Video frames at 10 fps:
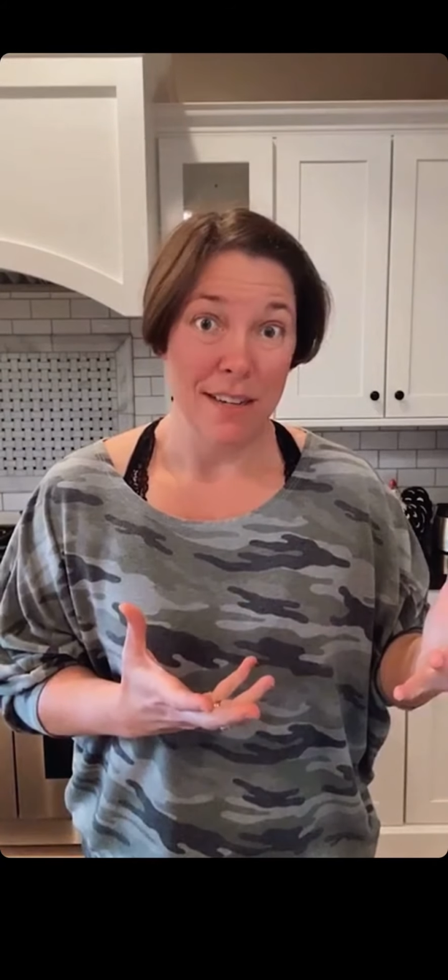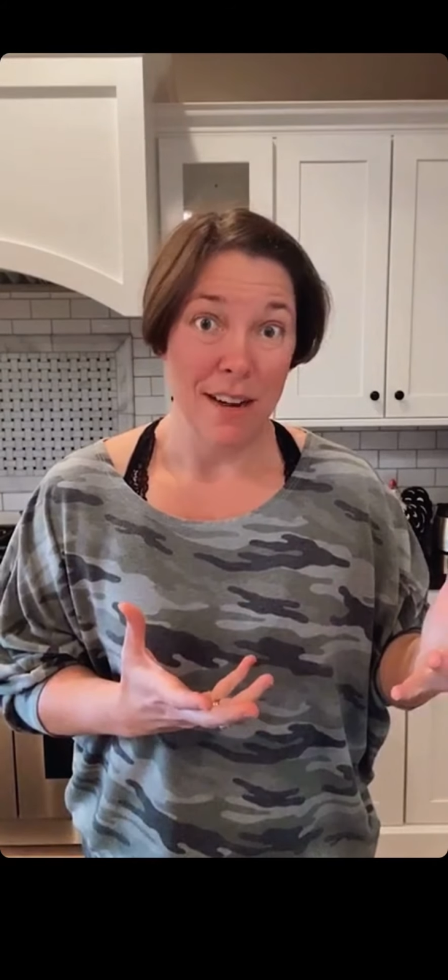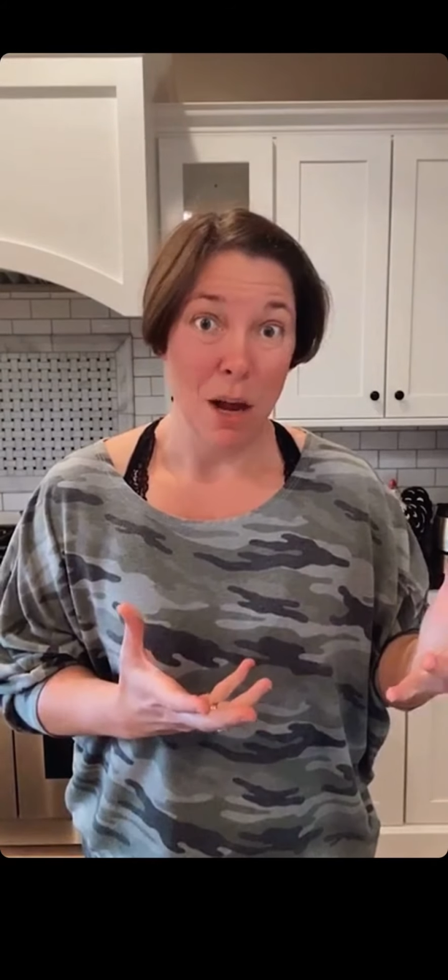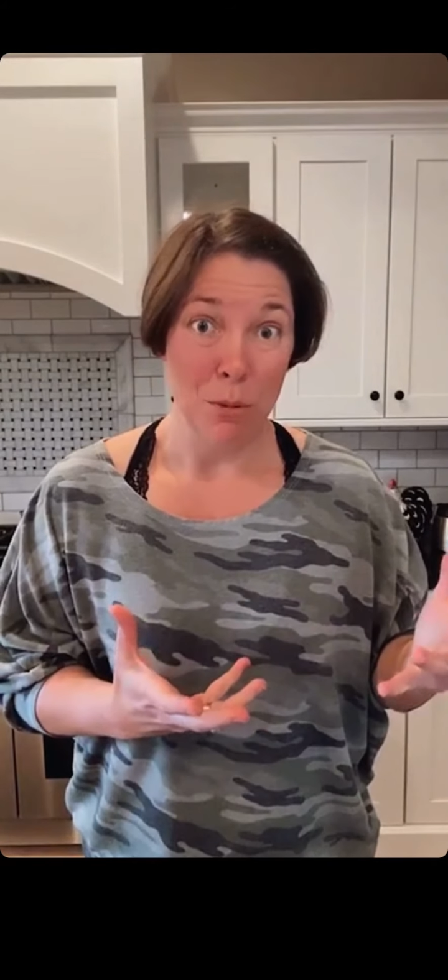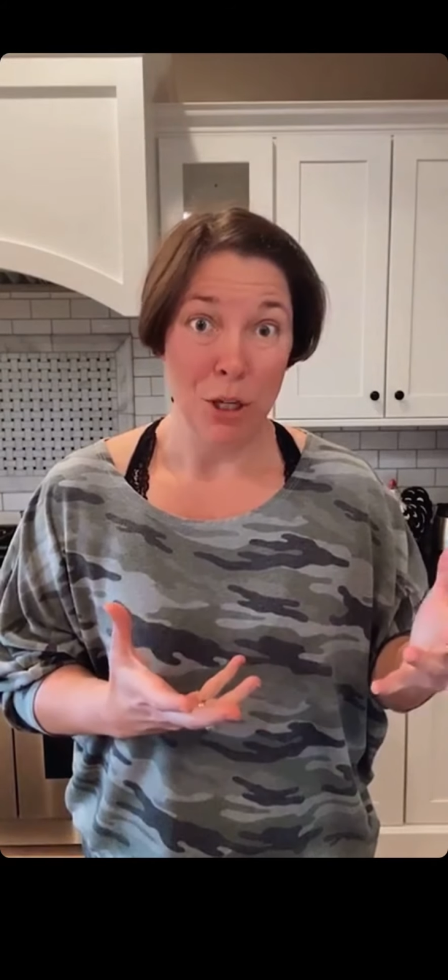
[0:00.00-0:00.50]

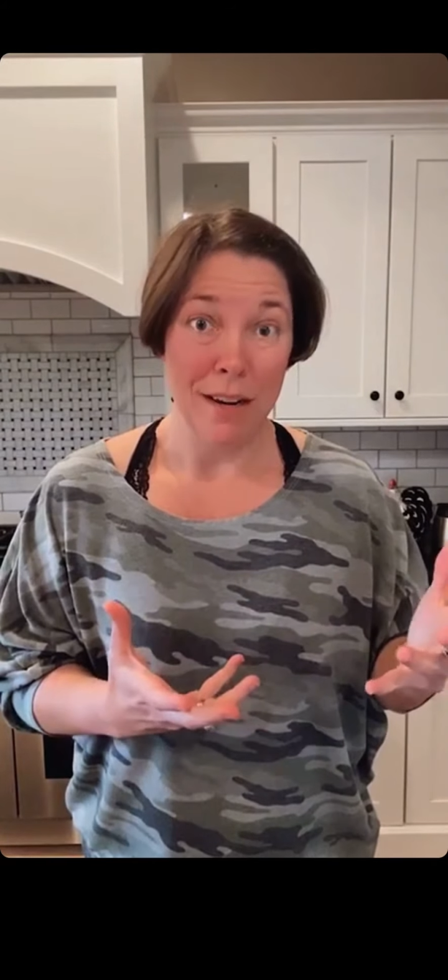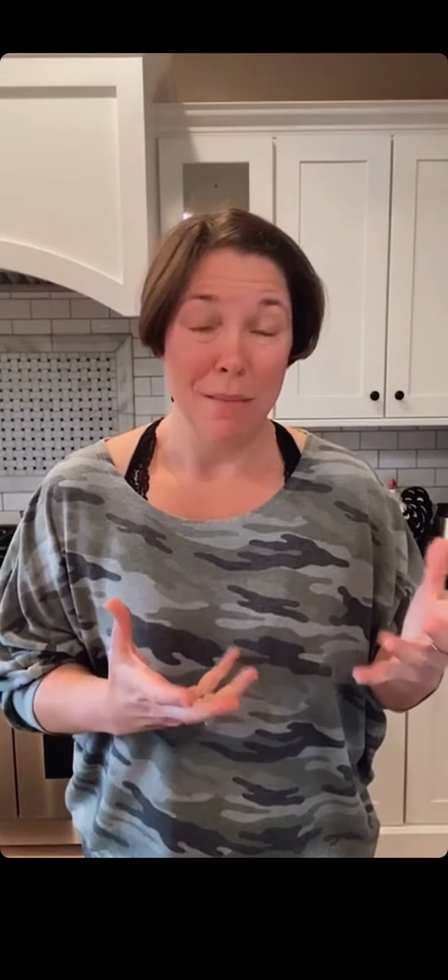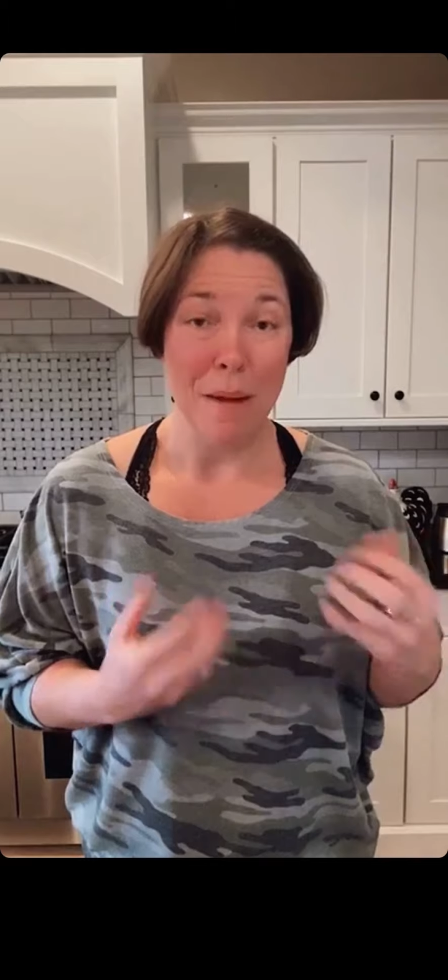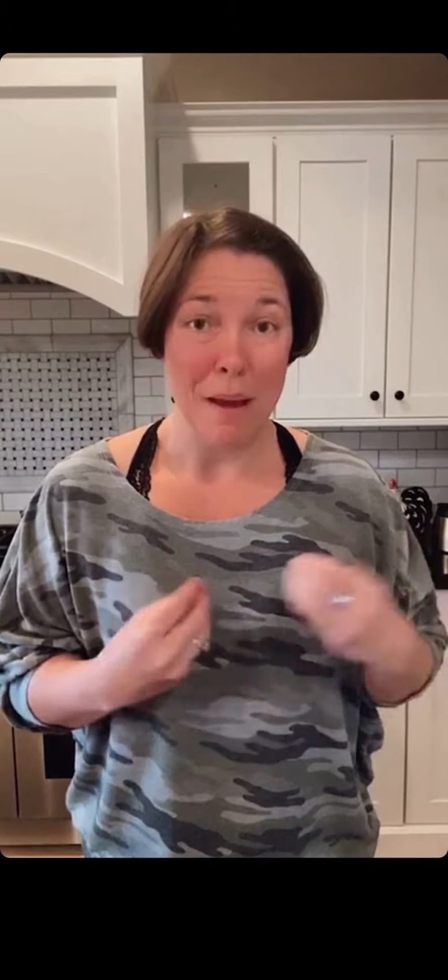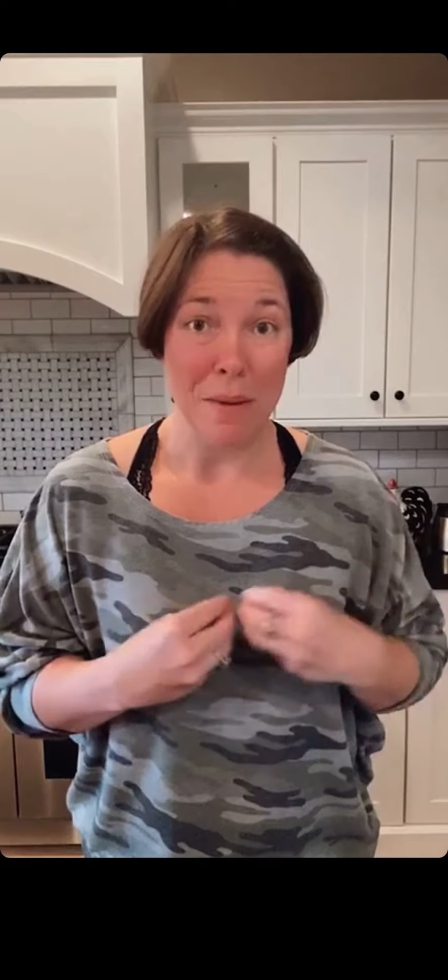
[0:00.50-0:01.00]
option, in
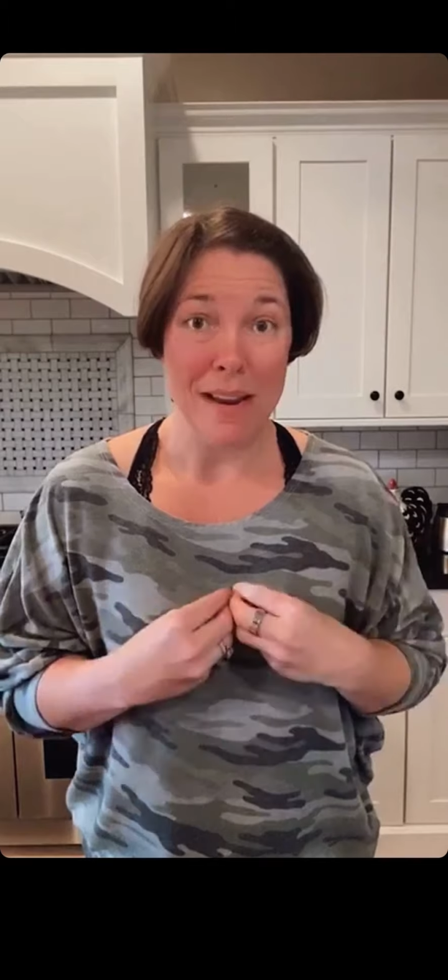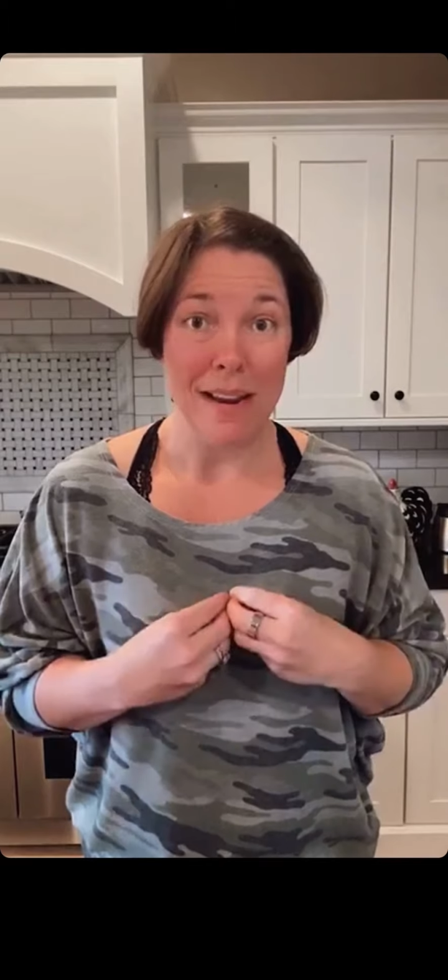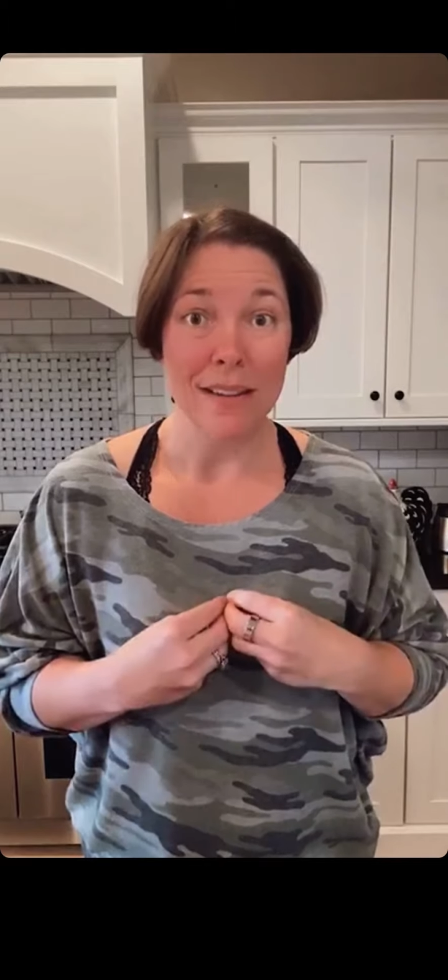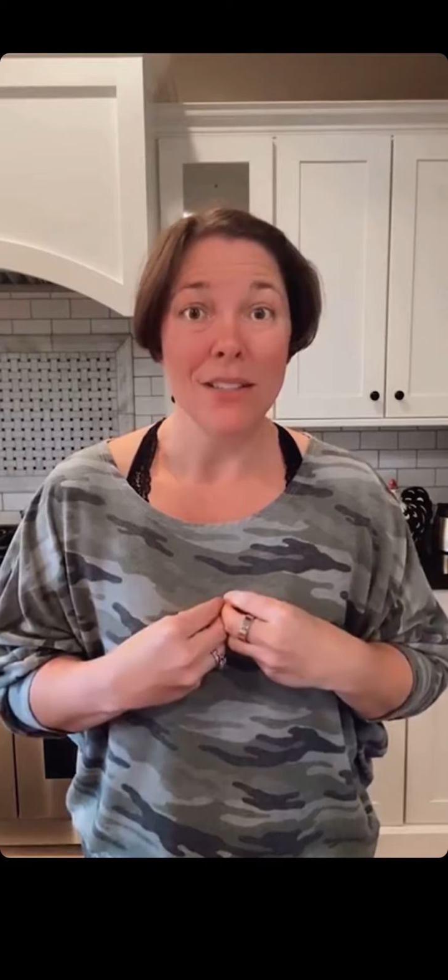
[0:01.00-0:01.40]
my opinion.